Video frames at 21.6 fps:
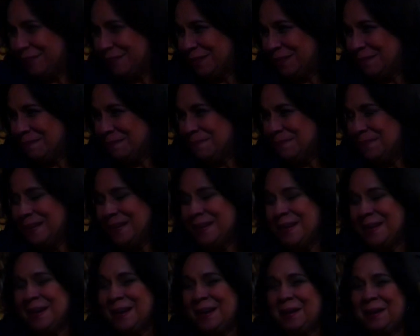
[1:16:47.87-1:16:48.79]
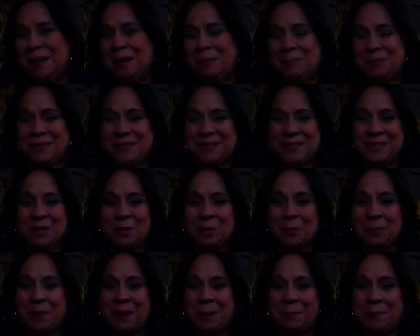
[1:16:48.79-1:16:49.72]
from uh, President
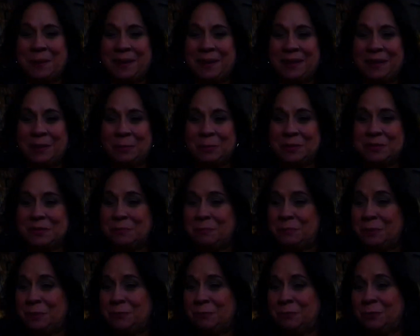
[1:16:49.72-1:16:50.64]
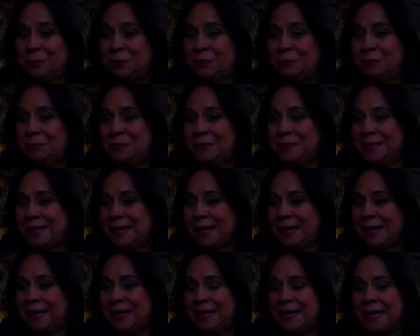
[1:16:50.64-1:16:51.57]
Obama. That was a be beautiful
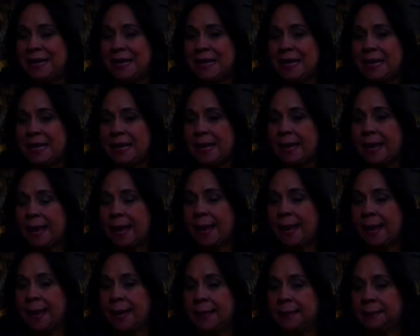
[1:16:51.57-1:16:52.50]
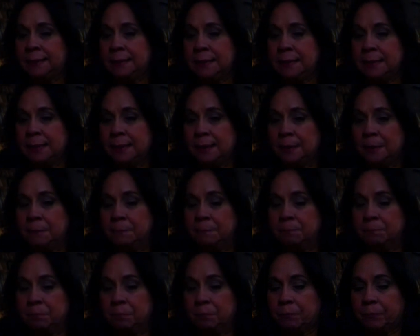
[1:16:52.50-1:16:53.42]
day, and.
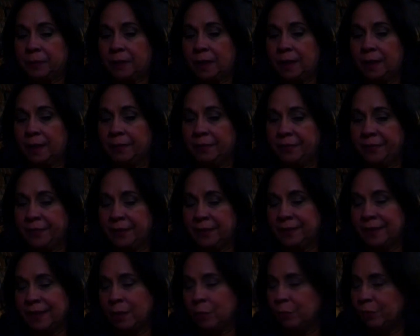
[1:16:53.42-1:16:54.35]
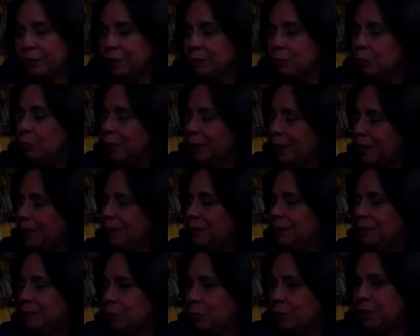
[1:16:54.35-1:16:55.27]
Um, and then now we're
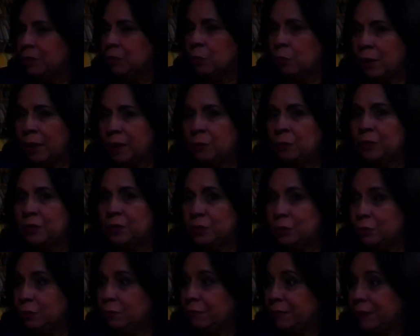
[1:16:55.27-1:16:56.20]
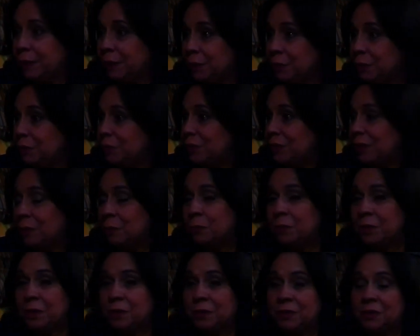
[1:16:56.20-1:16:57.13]
one. We're one with two venues, and
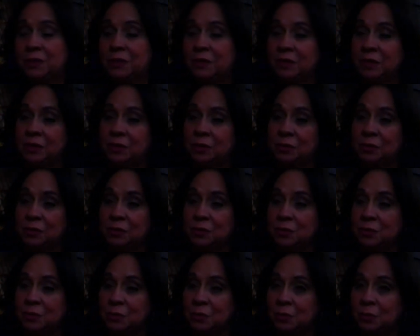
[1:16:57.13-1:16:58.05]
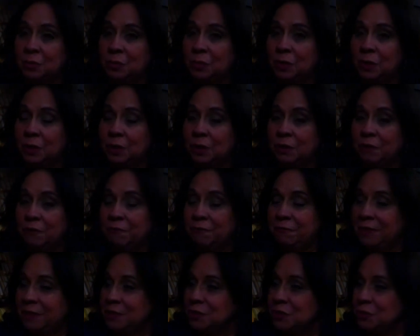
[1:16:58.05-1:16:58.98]
we continue to
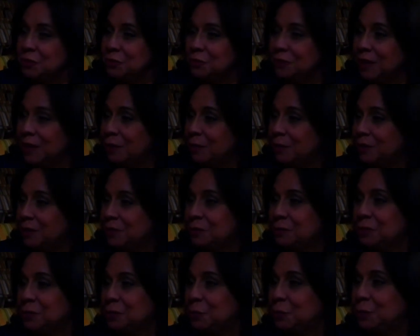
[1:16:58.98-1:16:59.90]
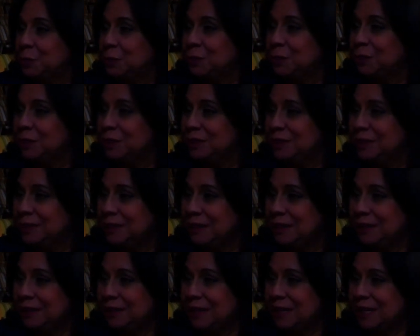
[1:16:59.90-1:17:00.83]
venture out into the world
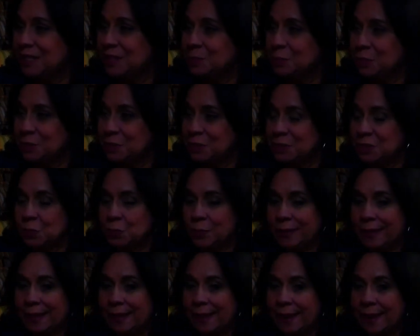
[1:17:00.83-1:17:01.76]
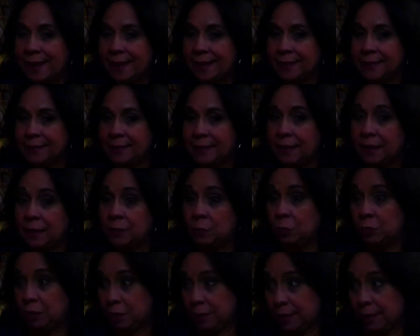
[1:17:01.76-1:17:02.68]
as much as we can, and
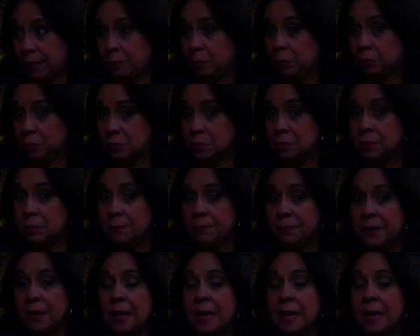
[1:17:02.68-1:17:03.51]
we are able to.